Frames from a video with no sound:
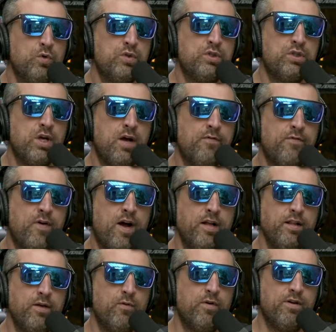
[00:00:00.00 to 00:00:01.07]
So
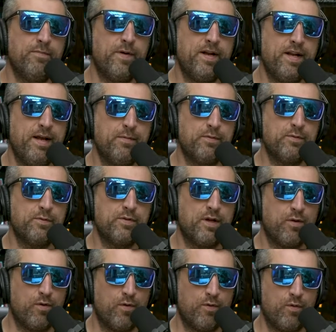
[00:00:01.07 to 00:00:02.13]
finally, one of my neighbors was like,
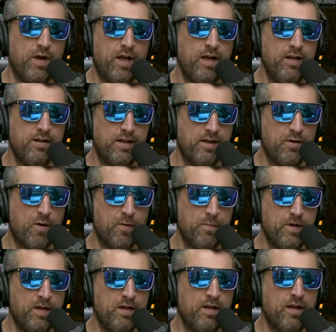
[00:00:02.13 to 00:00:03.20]
hey, they called
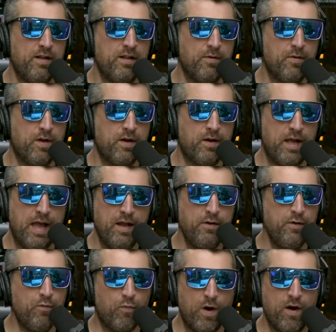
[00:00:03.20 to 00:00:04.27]
me and they were like, hey,
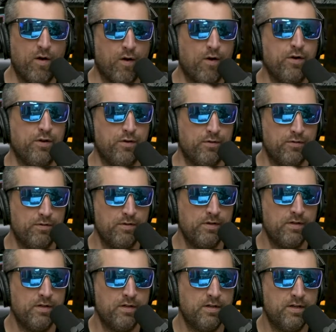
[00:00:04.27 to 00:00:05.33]
dude, where are you?
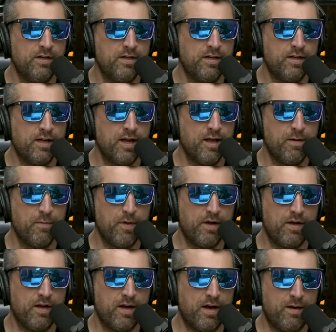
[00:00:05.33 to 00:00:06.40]
And I'm like,
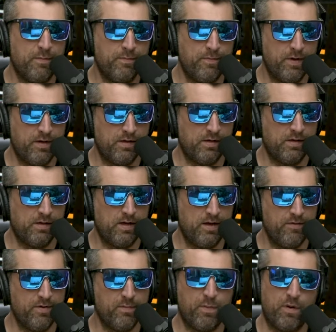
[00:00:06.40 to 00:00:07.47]
I'm
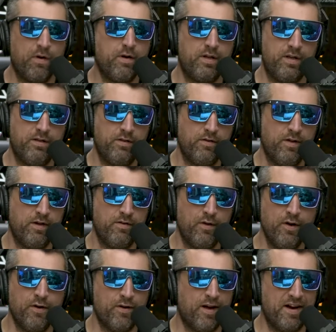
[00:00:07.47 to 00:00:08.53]
having a party. They're like, no,
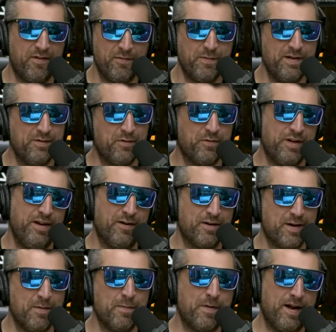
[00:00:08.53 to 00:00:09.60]
you're not. Everybody's over here.
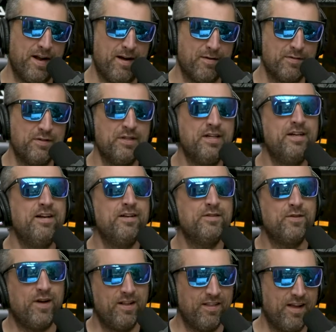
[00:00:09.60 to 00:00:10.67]
Come to my house. So
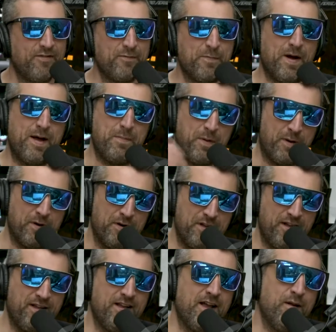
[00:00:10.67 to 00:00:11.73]
I left my
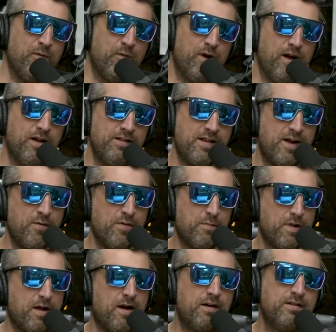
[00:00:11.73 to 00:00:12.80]
party and went down the
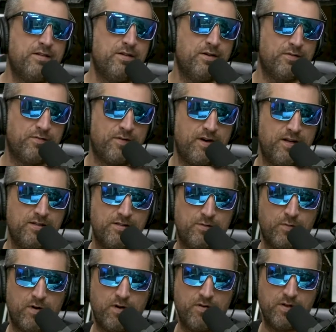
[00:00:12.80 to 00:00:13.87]
block to a friend's
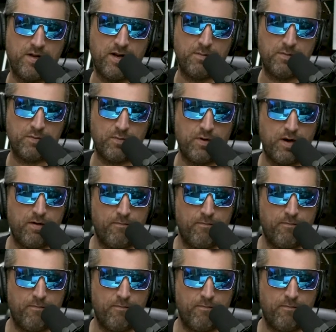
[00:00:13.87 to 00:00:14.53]
where all the neighbors were at.